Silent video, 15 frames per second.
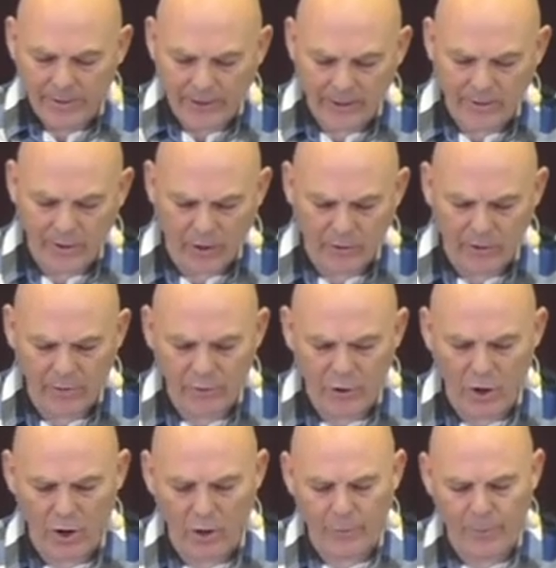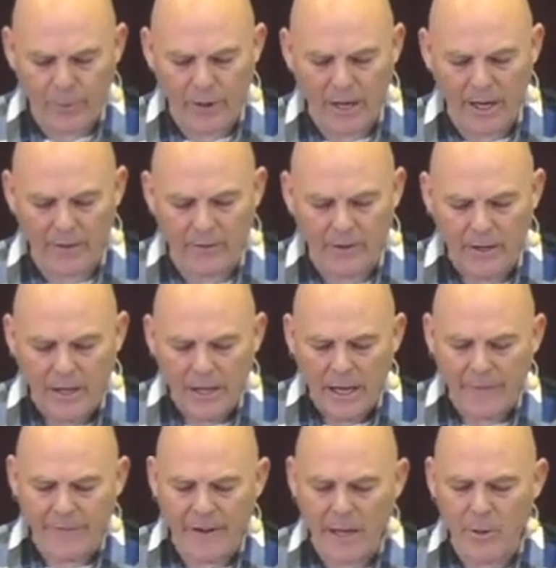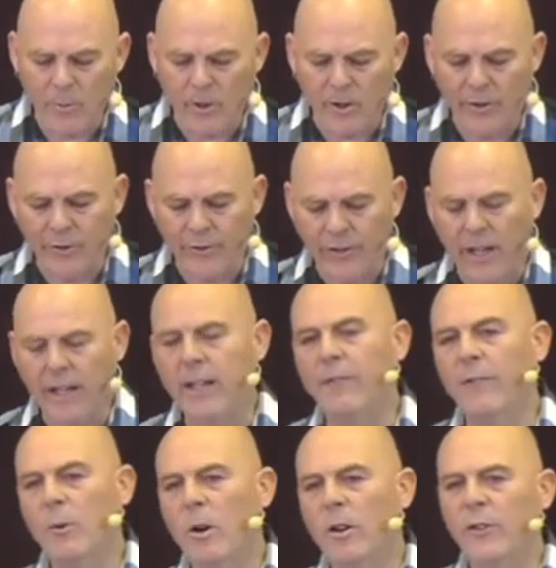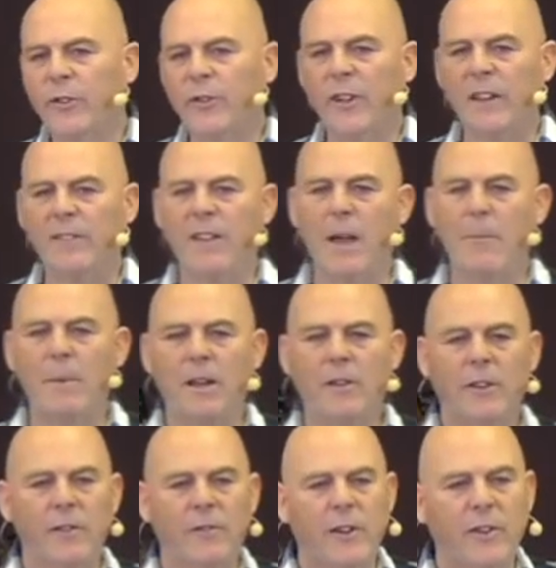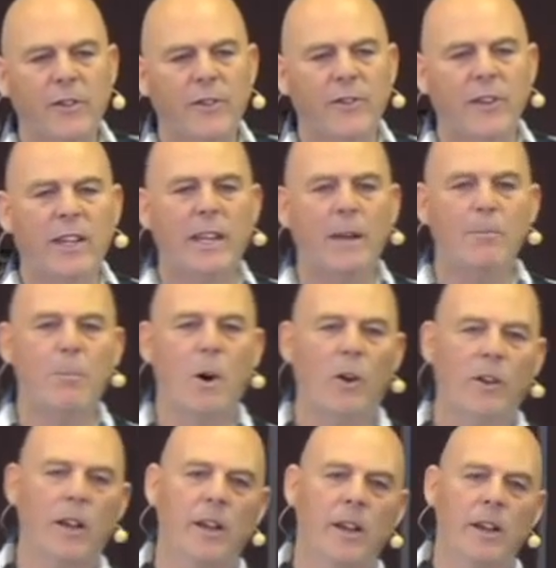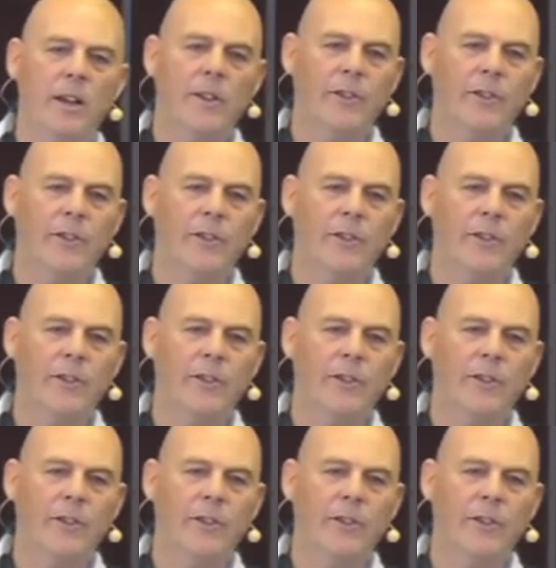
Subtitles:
Sing songs of joy, of praise. If anyone is sick, the word sick there means if you're sick in body,